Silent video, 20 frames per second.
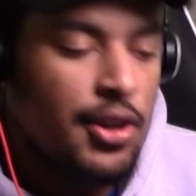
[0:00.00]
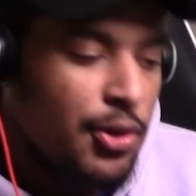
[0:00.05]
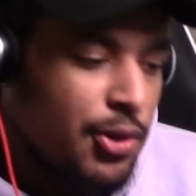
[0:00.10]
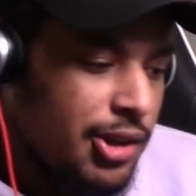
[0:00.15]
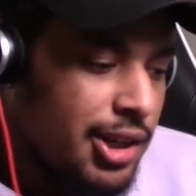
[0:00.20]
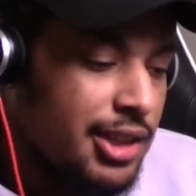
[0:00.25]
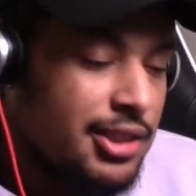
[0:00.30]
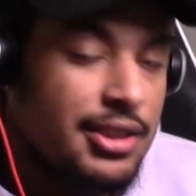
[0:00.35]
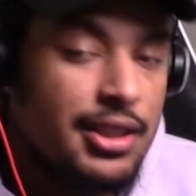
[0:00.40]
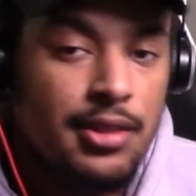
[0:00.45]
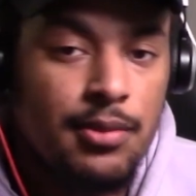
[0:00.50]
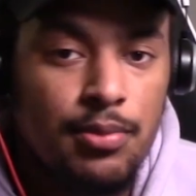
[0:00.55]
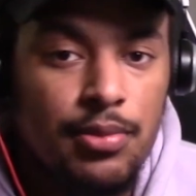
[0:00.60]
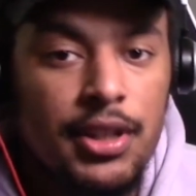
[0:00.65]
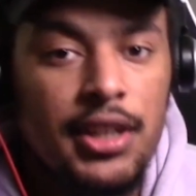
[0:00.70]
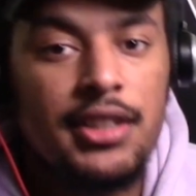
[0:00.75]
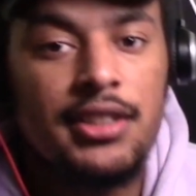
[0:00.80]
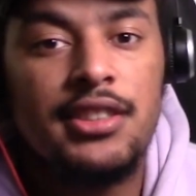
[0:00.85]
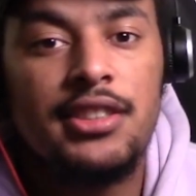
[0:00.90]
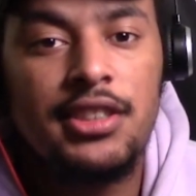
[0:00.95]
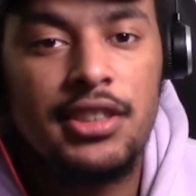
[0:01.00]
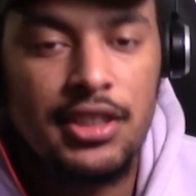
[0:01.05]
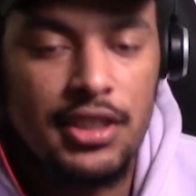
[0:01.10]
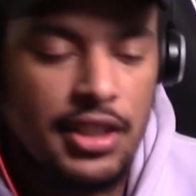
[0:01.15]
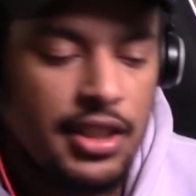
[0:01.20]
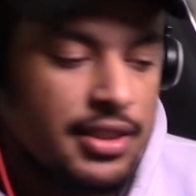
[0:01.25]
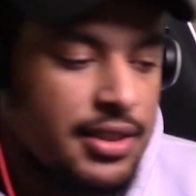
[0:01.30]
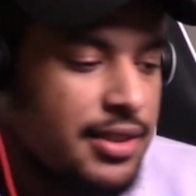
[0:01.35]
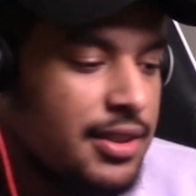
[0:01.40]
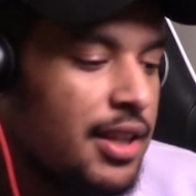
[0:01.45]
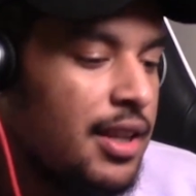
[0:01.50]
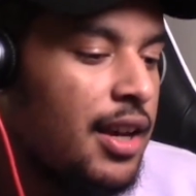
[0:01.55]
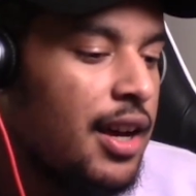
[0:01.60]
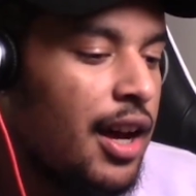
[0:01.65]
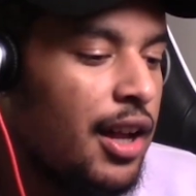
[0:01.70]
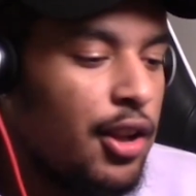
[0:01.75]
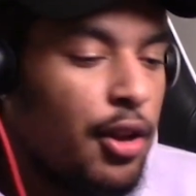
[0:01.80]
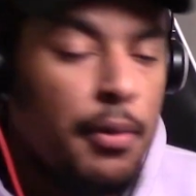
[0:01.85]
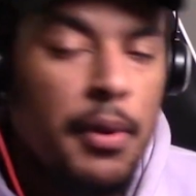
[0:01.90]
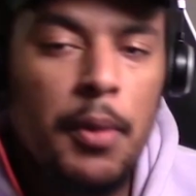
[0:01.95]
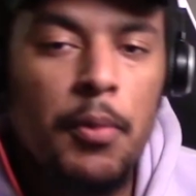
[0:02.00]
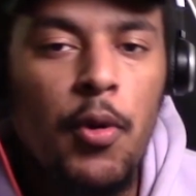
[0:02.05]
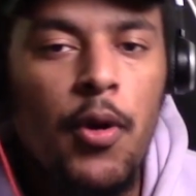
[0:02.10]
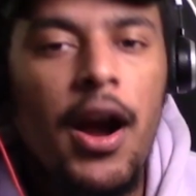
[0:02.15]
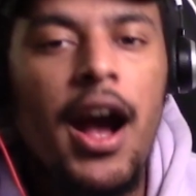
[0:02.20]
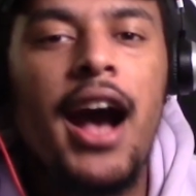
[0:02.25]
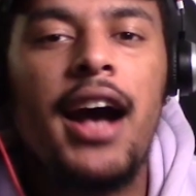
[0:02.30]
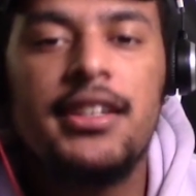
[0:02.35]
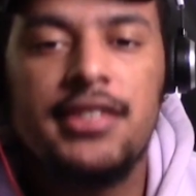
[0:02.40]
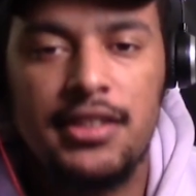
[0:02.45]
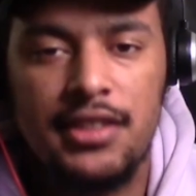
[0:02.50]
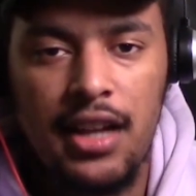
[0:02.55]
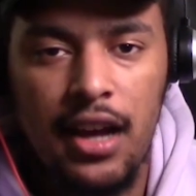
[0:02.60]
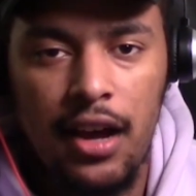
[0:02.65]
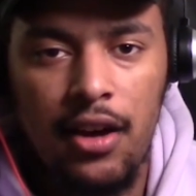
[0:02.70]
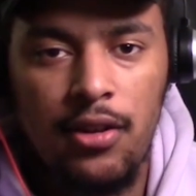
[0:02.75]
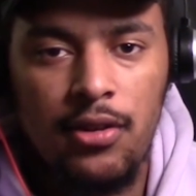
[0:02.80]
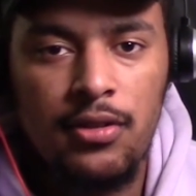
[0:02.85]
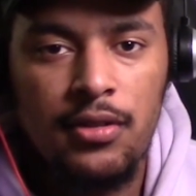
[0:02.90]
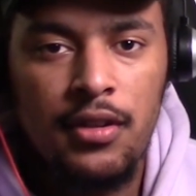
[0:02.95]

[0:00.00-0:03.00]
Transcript: Niggas get braids, this shit gets a little bit more hostile.